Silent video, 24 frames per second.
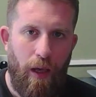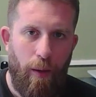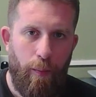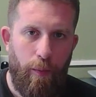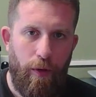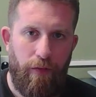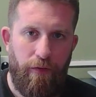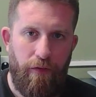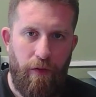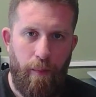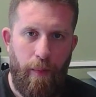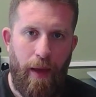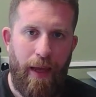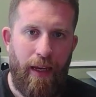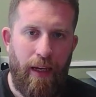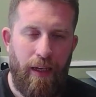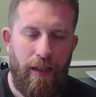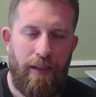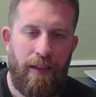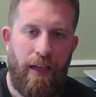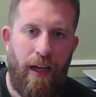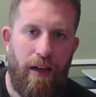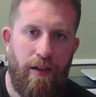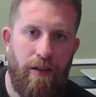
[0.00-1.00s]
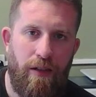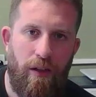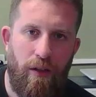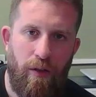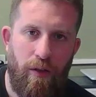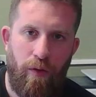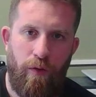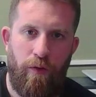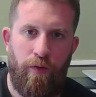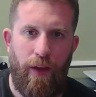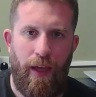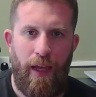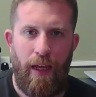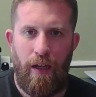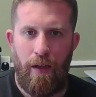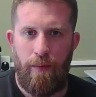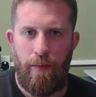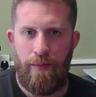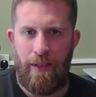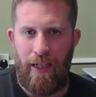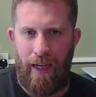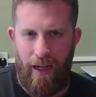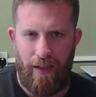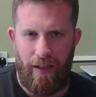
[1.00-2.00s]
But for making tax digital for
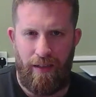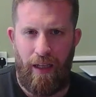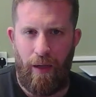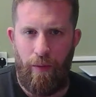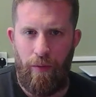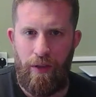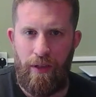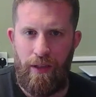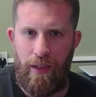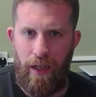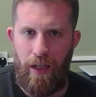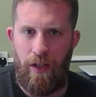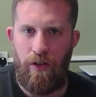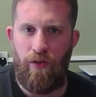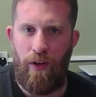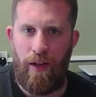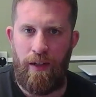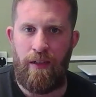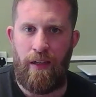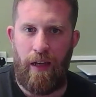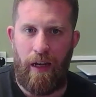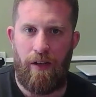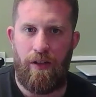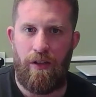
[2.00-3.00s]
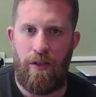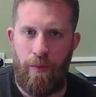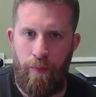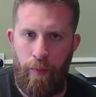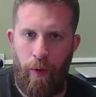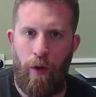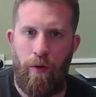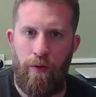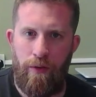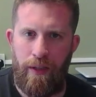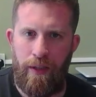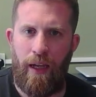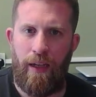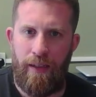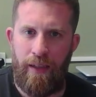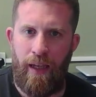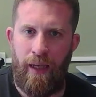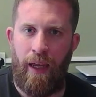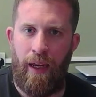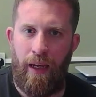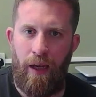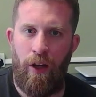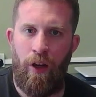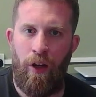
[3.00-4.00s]
income tax, they were seeing transactions post that
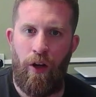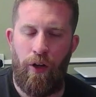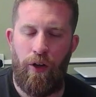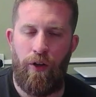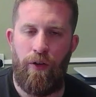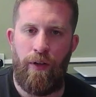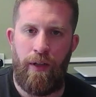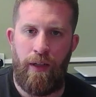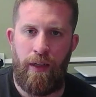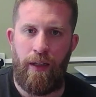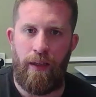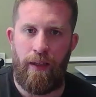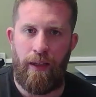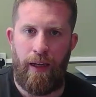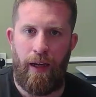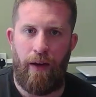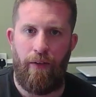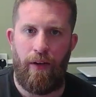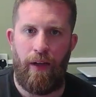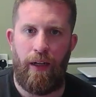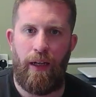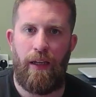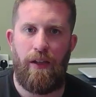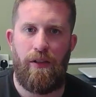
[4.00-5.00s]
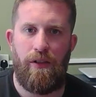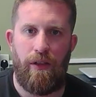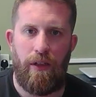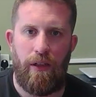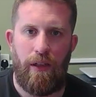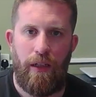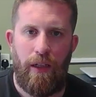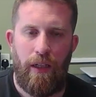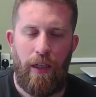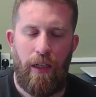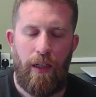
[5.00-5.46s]
date included in the calculation.